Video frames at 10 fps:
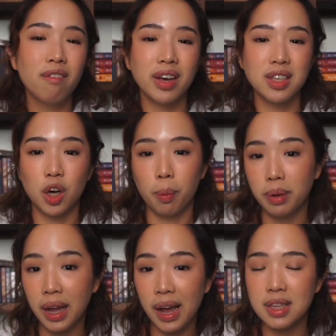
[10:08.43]
fixing her
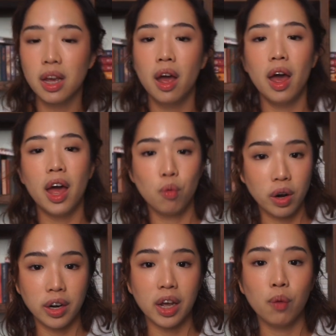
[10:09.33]
plants, and
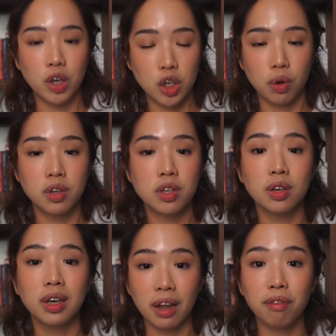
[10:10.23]
one day when she wants to
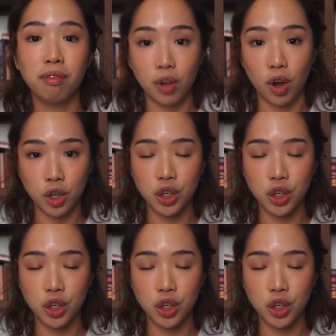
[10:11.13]
get flour,